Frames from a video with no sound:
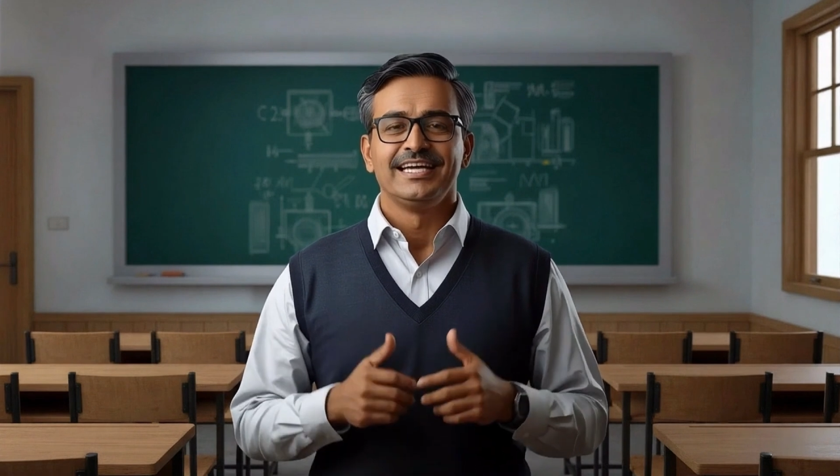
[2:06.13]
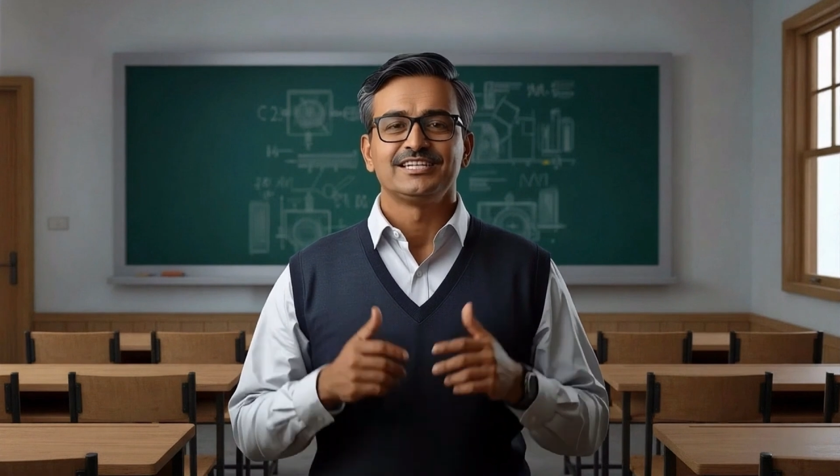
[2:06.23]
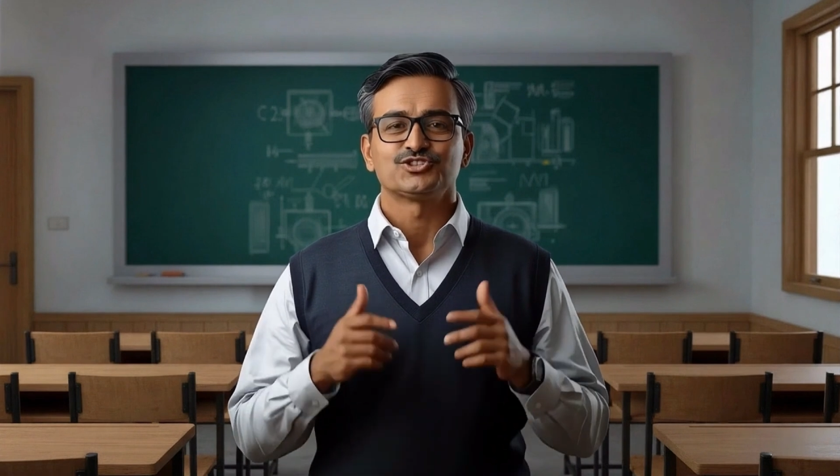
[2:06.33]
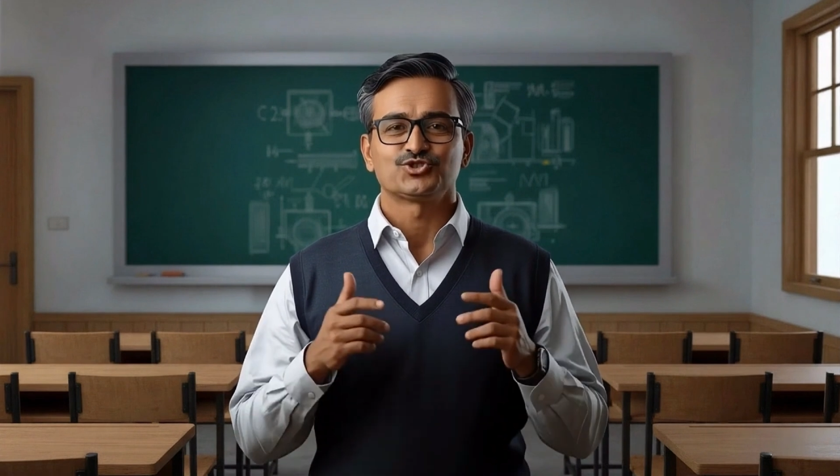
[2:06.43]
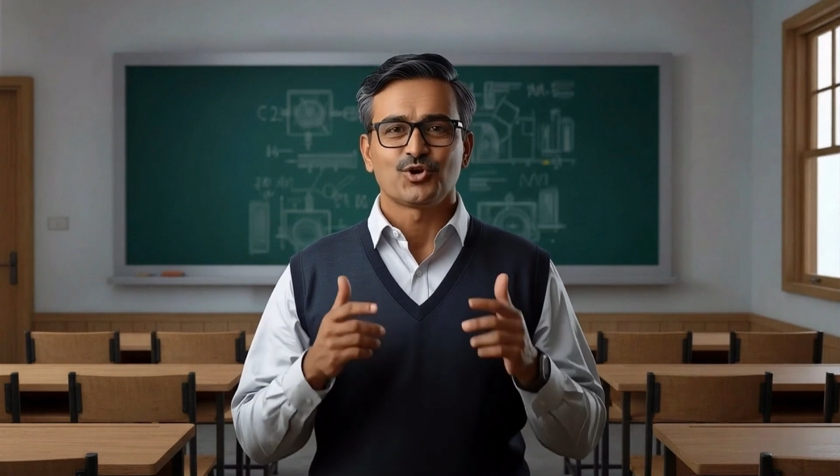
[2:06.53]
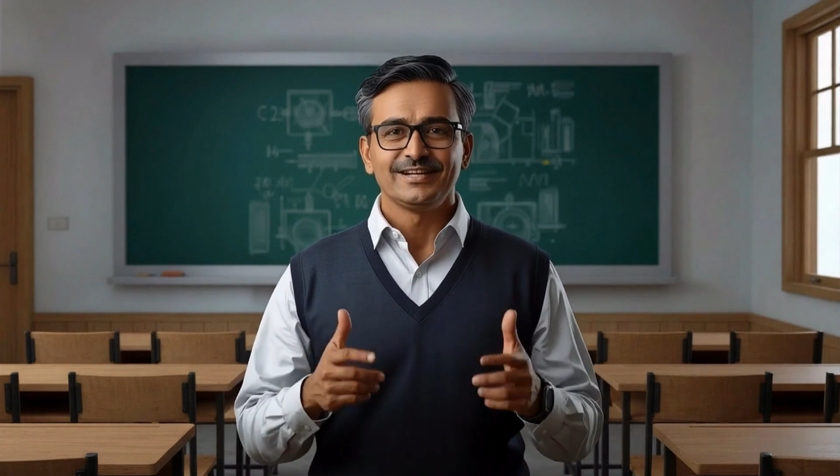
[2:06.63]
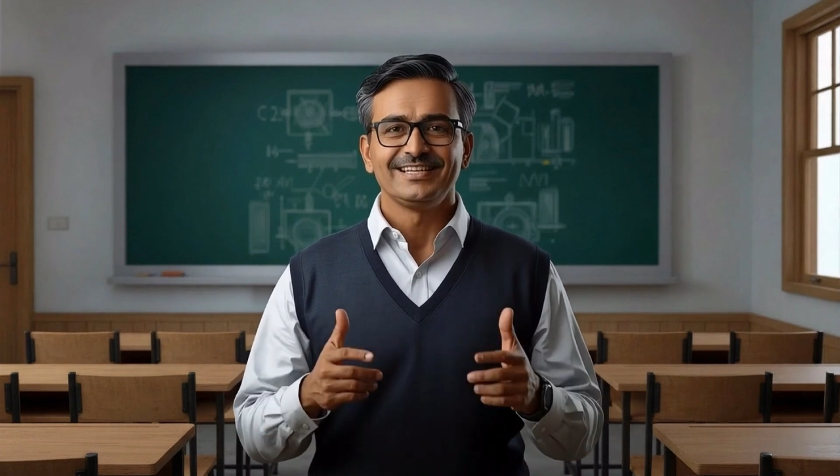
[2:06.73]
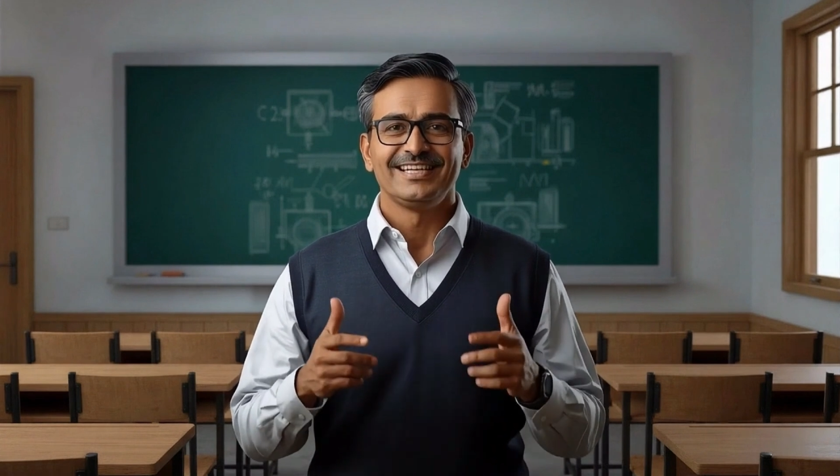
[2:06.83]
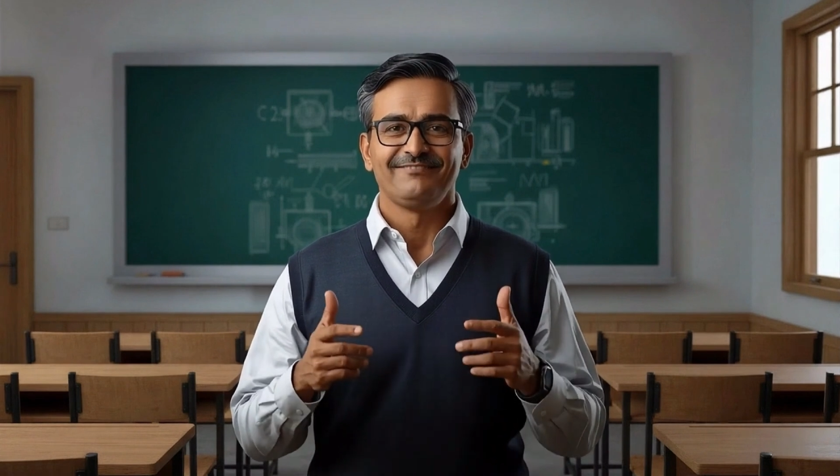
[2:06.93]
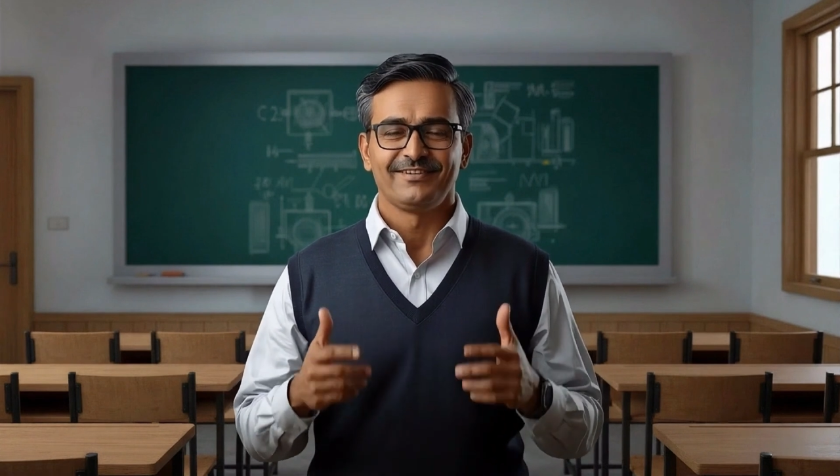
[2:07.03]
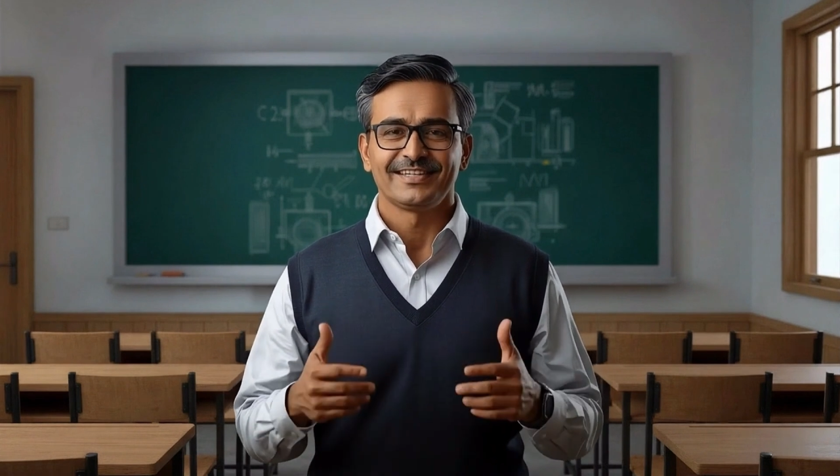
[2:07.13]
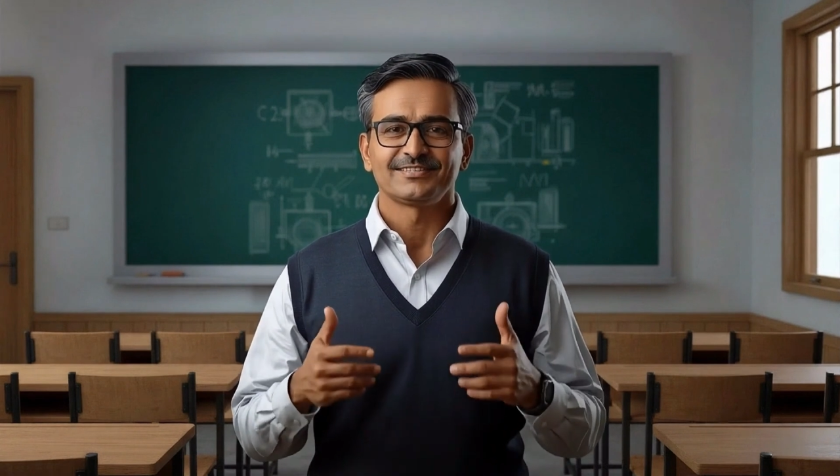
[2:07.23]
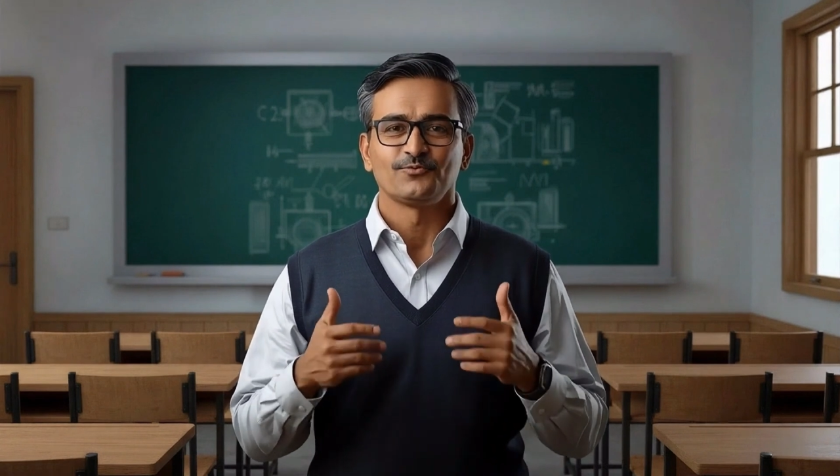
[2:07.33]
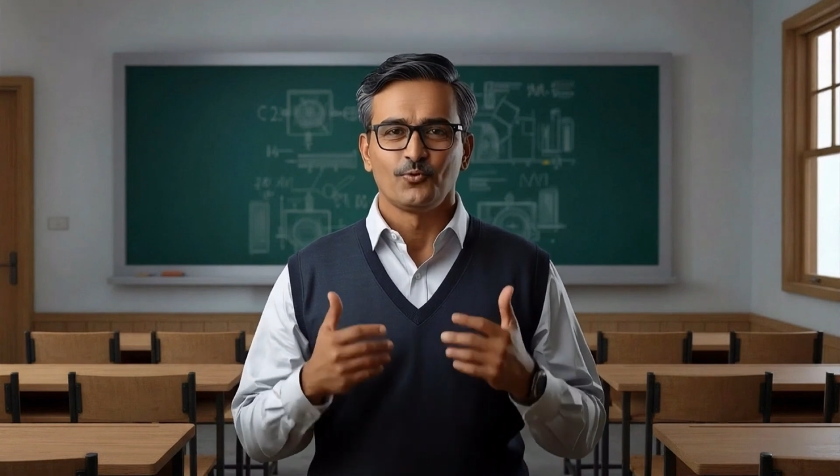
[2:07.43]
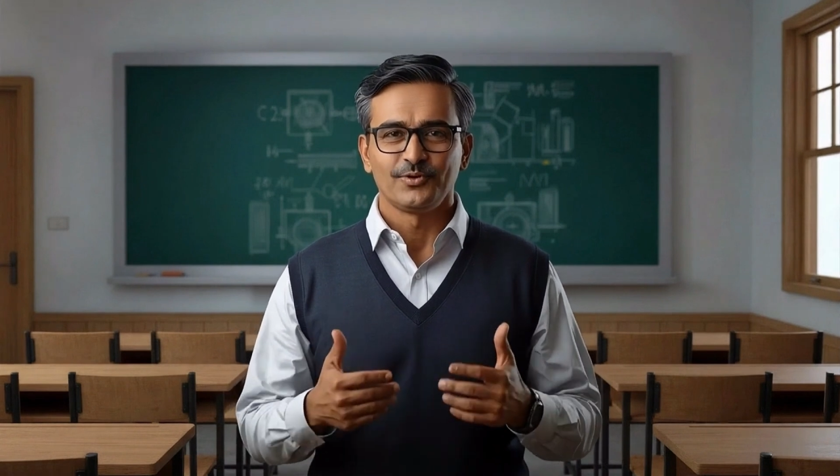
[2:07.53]
it strongly
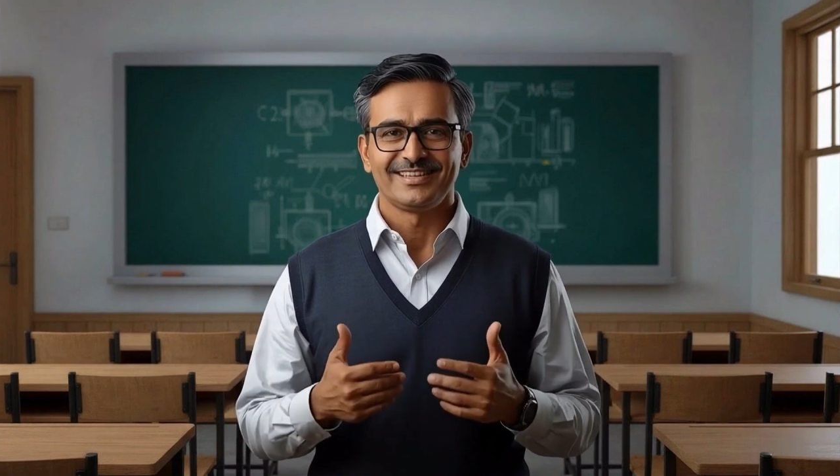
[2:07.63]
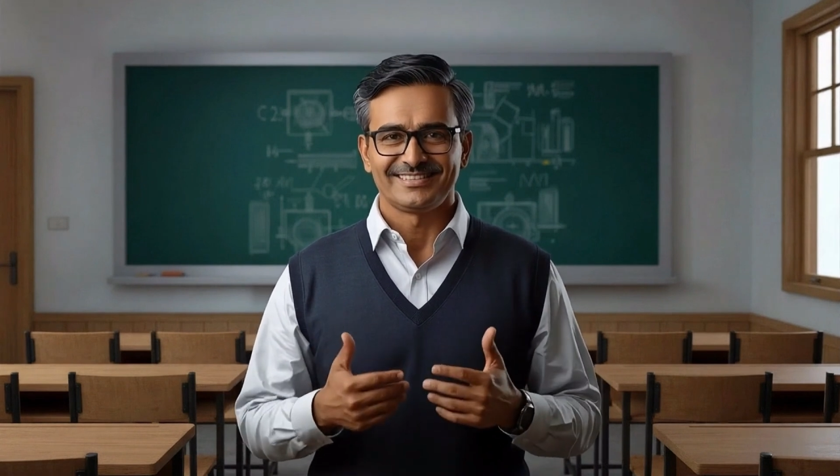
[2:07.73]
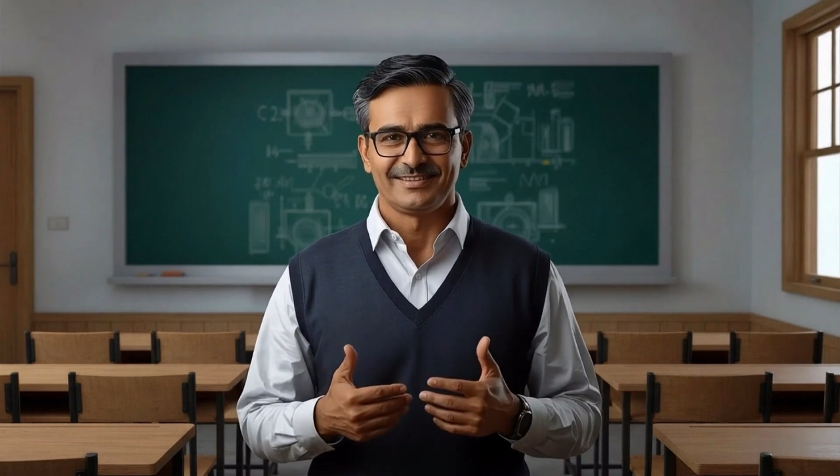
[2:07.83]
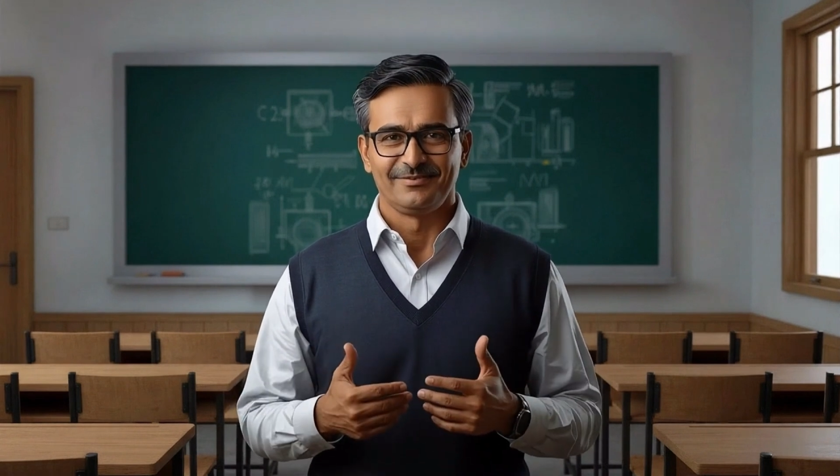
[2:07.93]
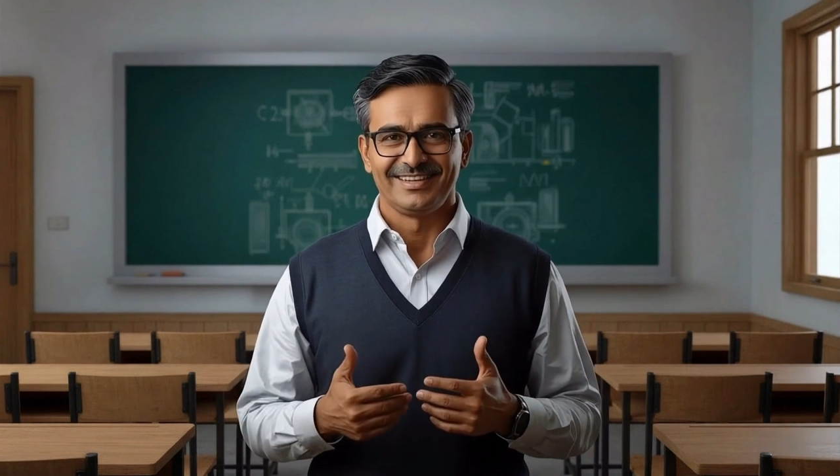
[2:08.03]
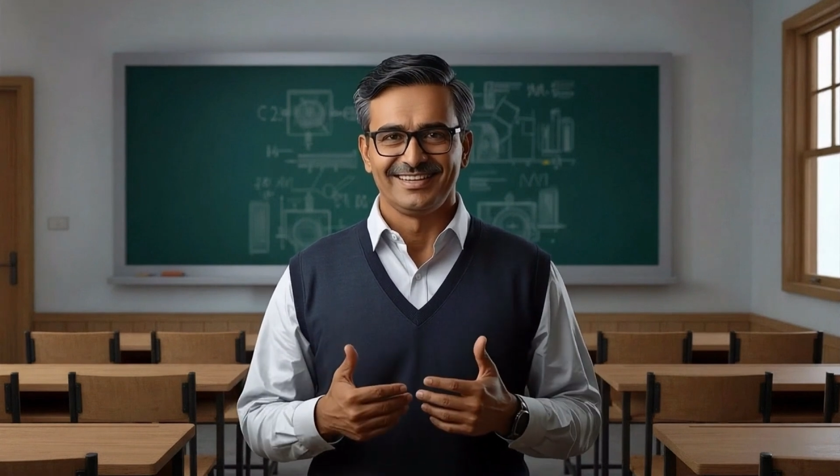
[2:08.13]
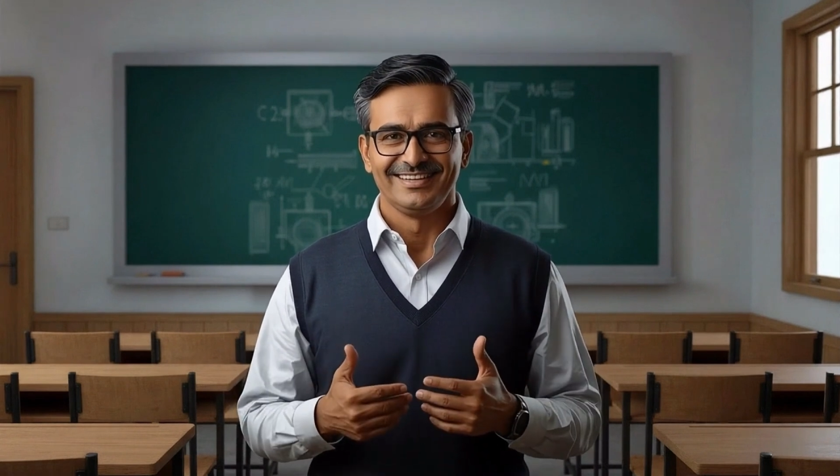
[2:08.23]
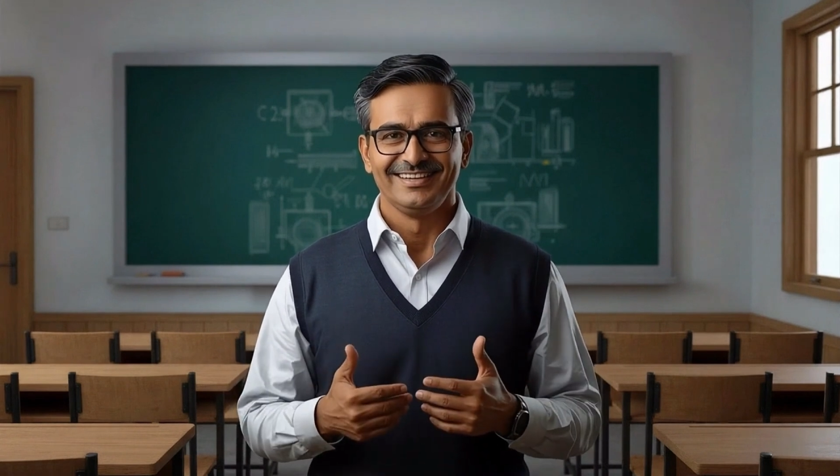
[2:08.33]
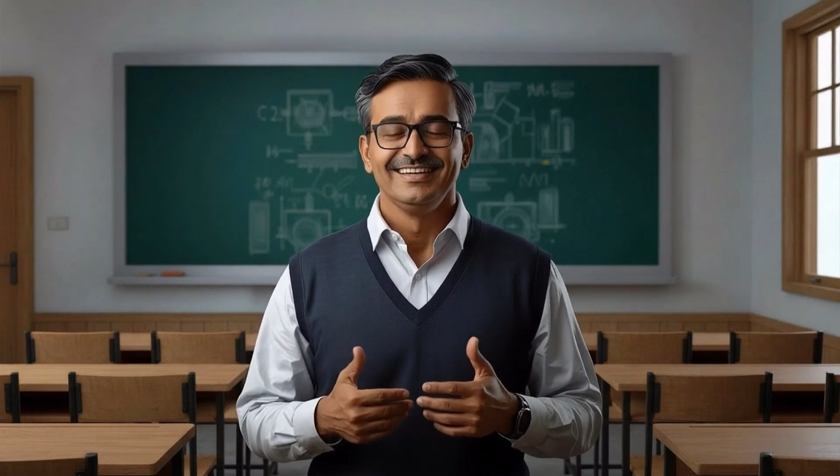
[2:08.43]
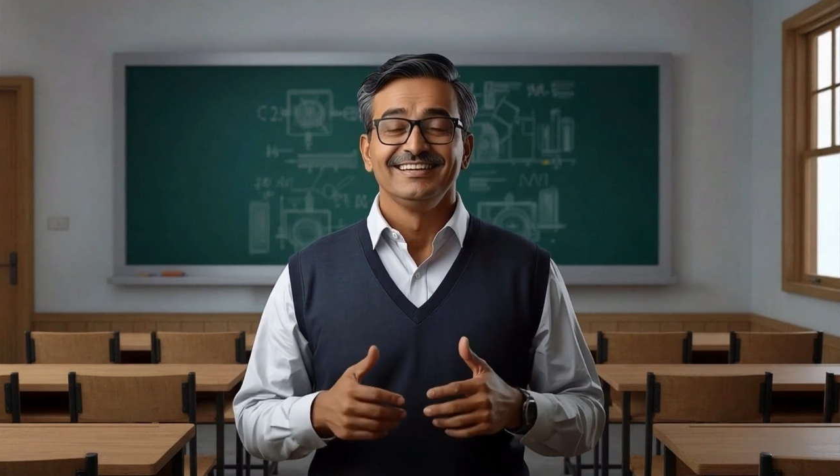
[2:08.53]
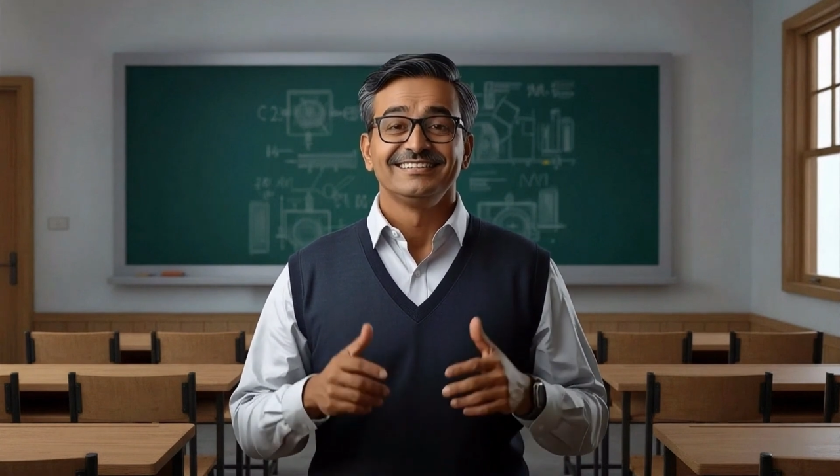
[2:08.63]
affects voltage stability,